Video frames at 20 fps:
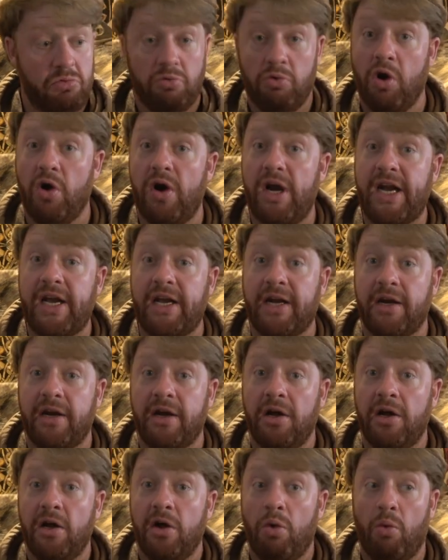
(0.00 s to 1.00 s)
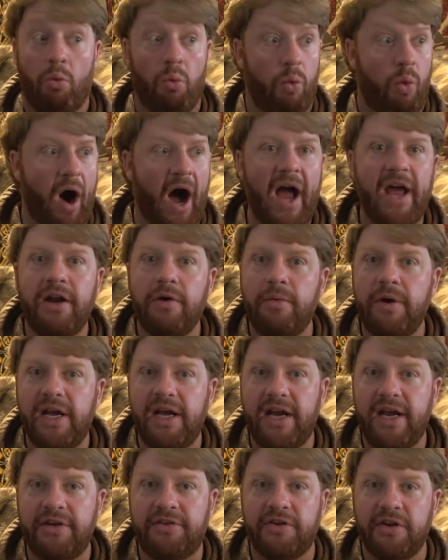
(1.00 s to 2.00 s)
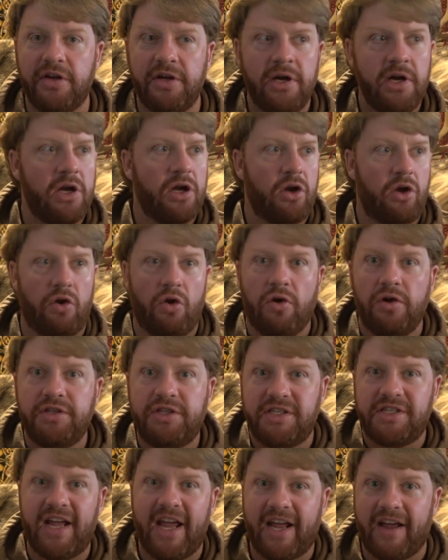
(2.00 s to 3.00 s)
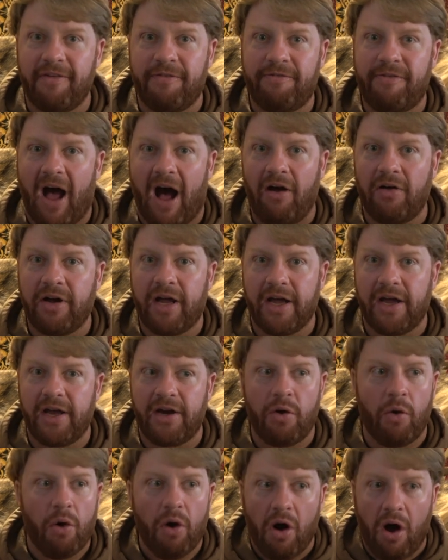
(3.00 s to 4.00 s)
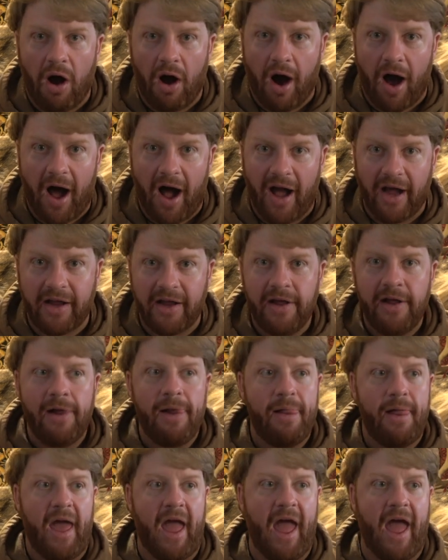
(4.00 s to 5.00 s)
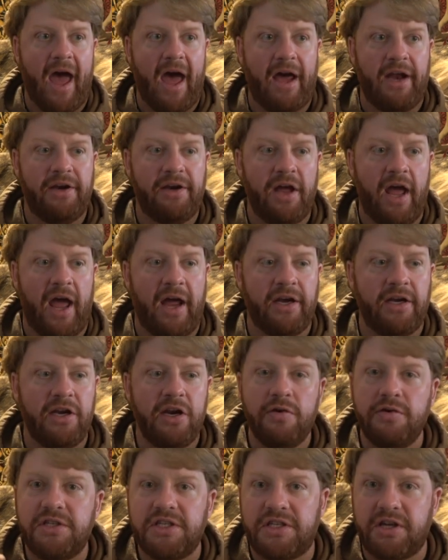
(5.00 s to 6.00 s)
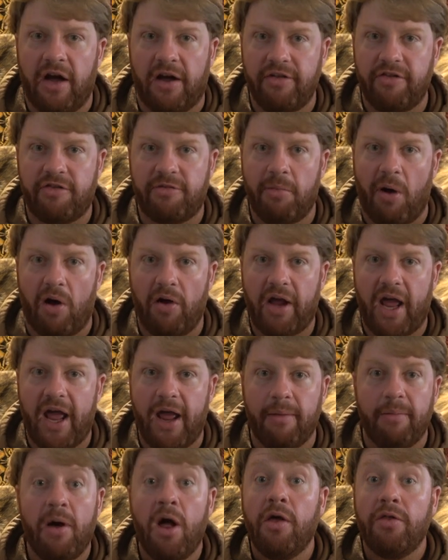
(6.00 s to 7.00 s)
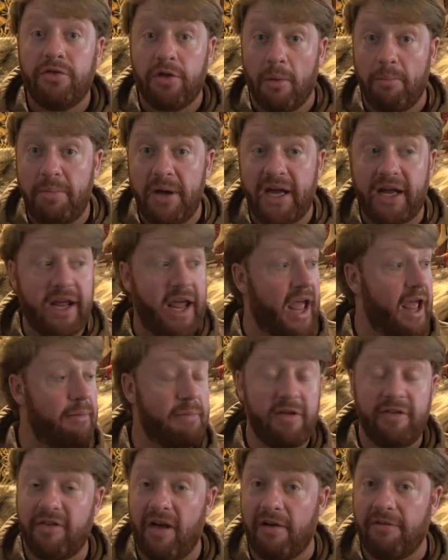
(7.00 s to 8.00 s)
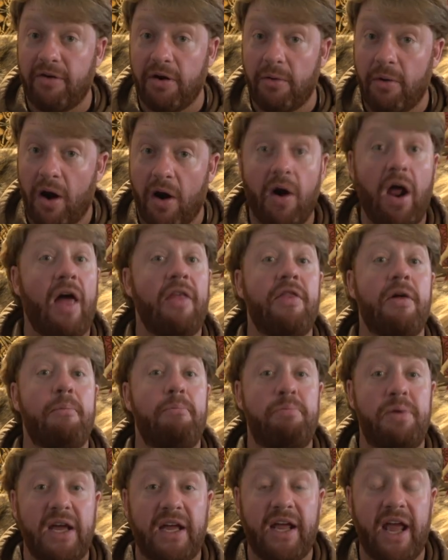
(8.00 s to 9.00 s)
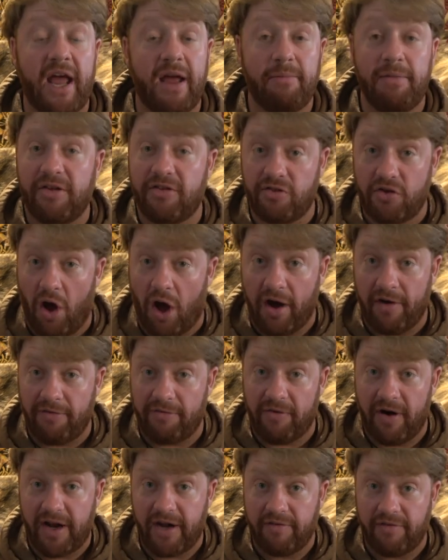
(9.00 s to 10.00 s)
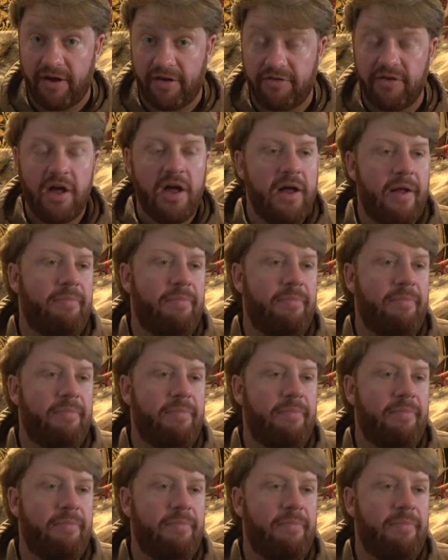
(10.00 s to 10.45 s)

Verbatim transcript: We're eating. Why do we need to learn to take a falcon or a hawk and and use it to hunt small game. The big game is everywhere and the big game is not afraid of us.